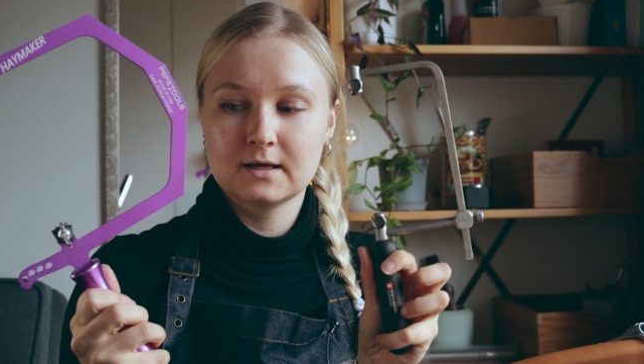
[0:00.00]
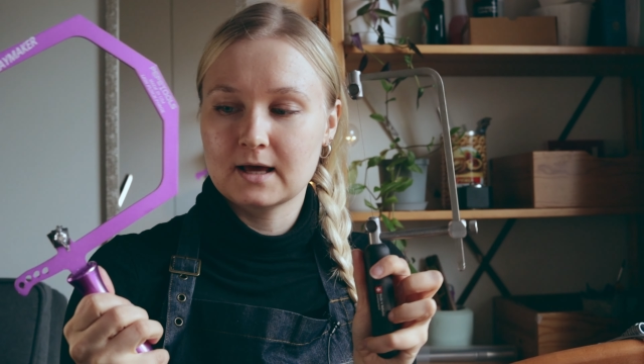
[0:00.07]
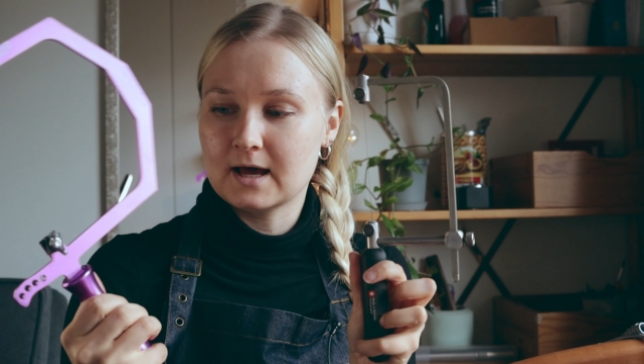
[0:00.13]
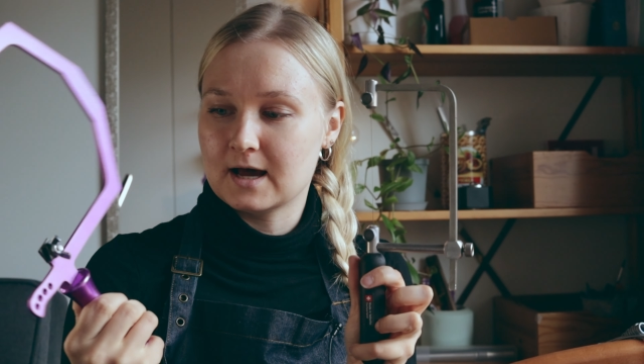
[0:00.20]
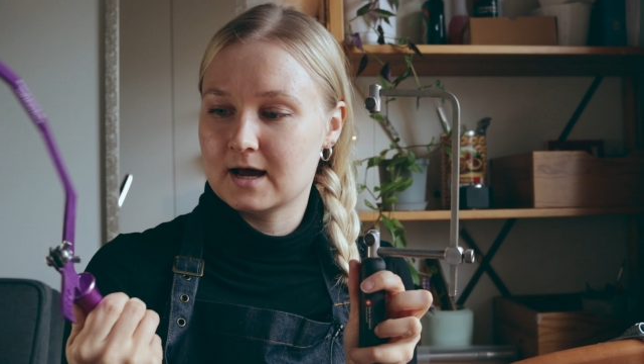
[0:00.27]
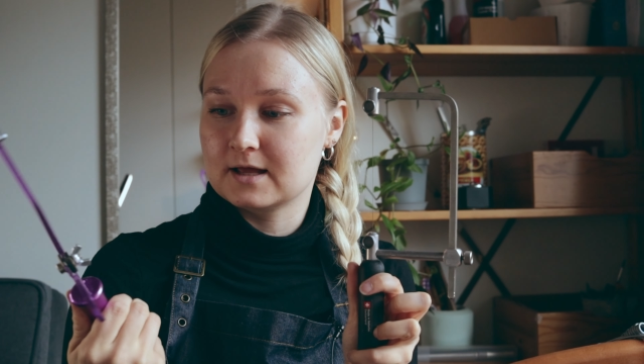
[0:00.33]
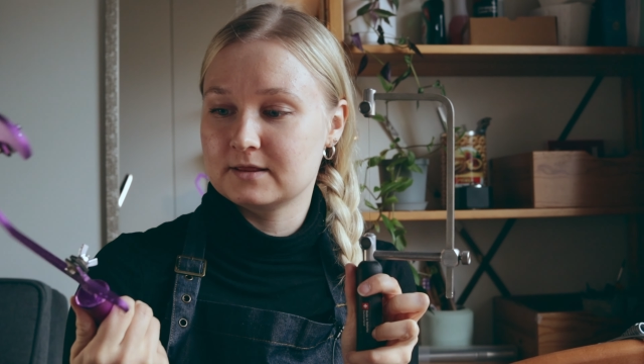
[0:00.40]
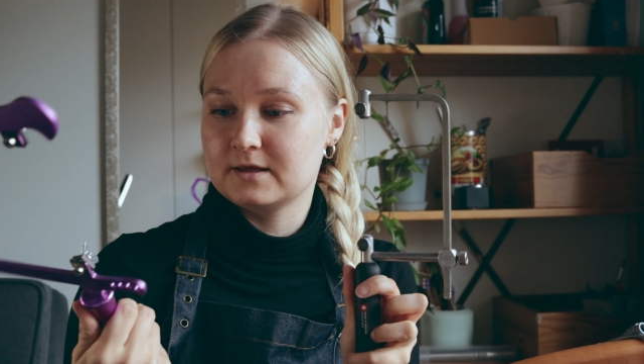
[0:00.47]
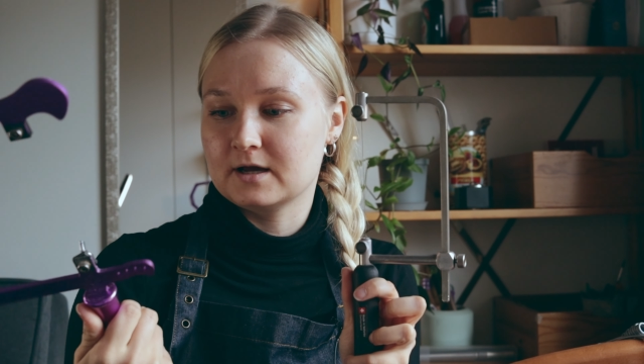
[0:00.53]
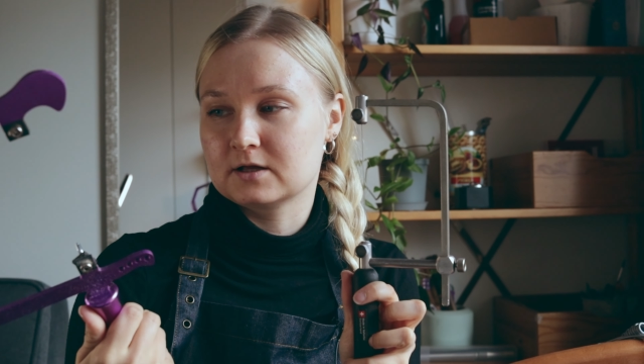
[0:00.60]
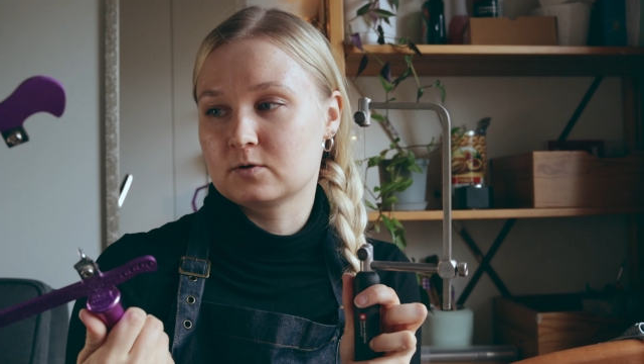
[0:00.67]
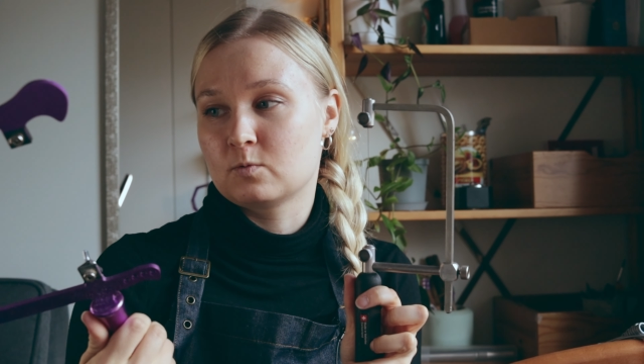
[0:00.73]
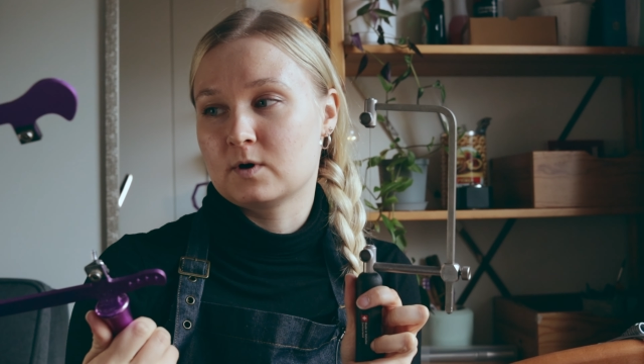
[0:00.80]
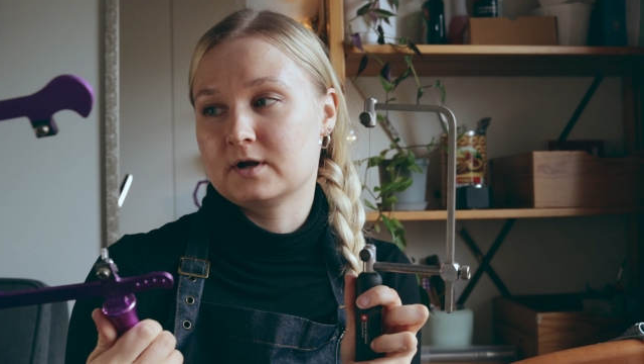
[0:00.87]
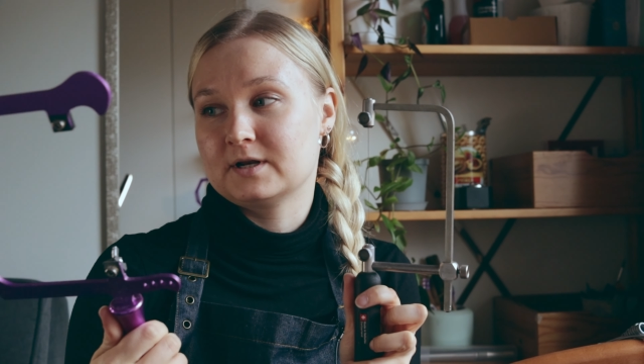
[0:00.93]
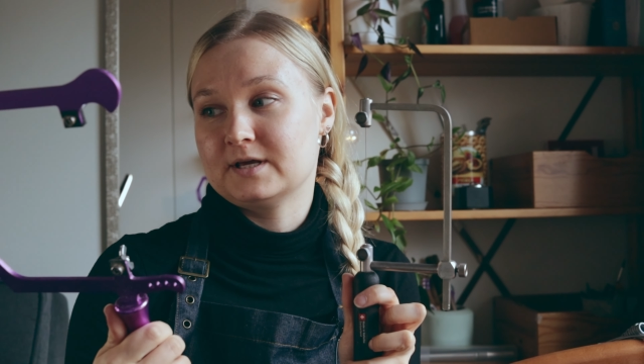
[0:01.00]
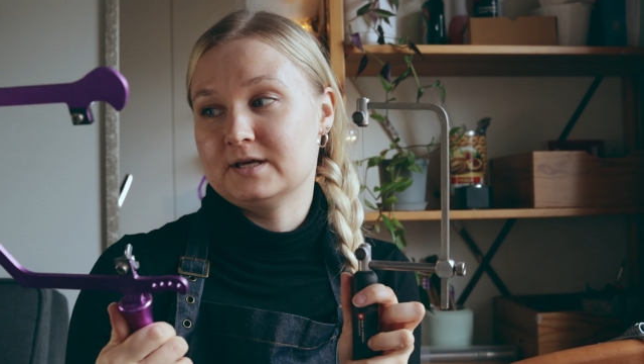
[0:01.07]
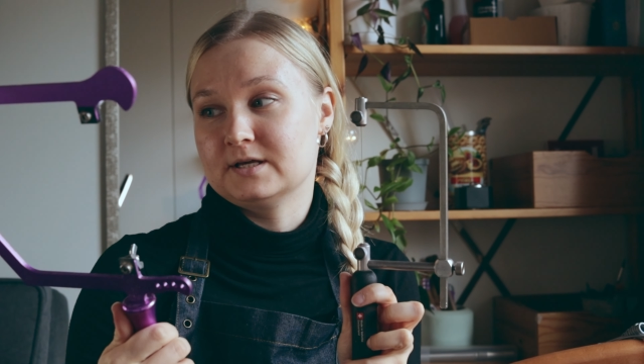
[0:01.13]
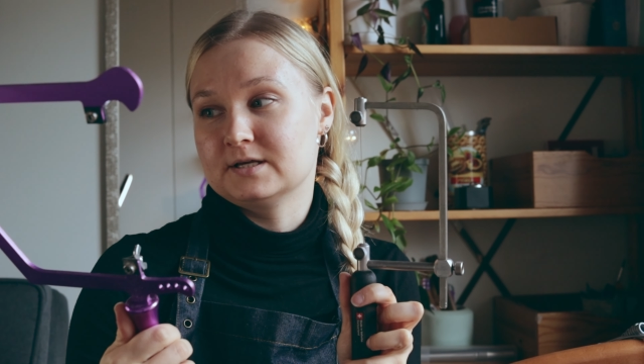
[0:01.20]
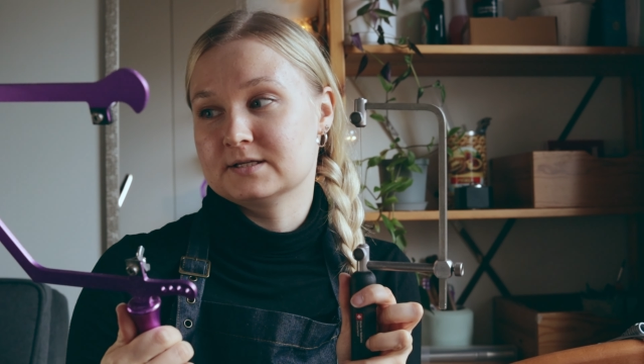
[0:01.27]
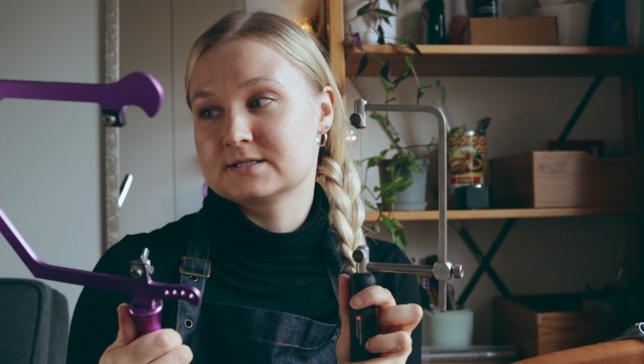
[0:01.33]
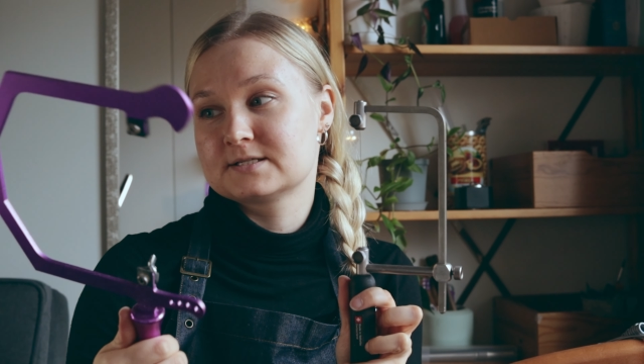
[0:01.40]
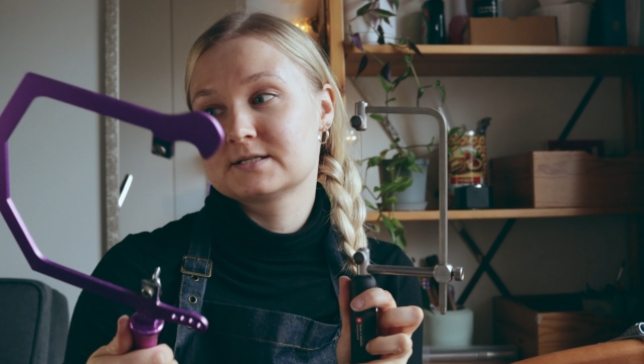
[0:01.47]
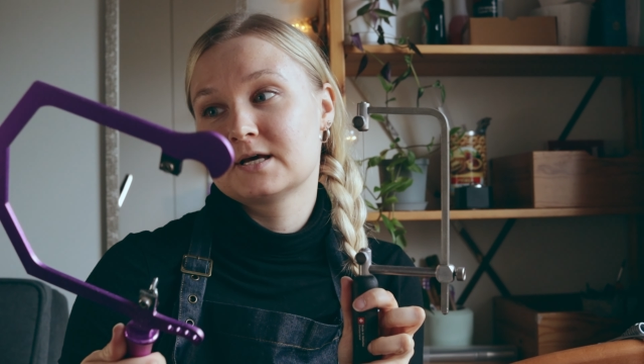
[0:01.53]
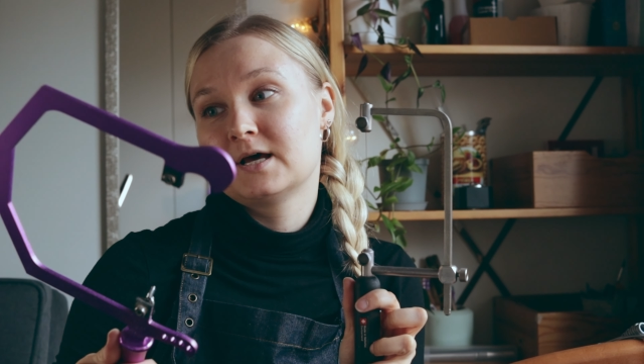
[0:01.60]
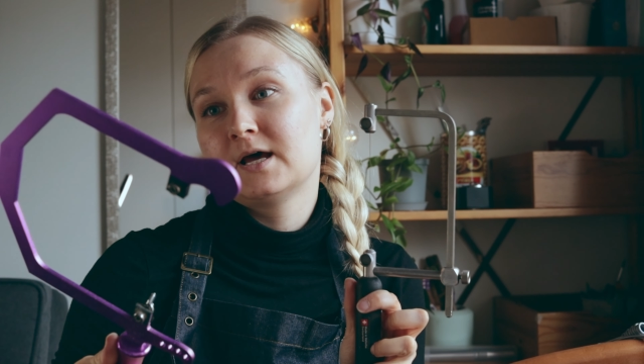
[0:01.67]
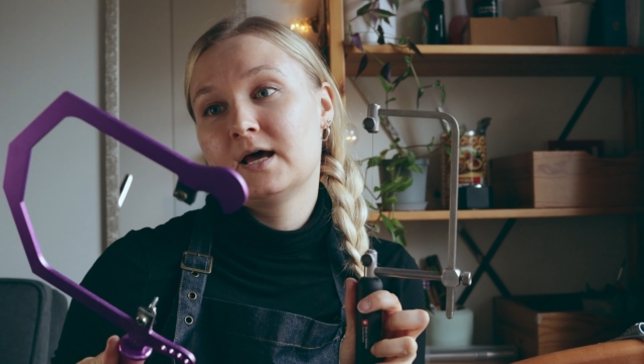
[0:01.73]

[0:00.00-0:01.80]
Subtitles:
and the other one is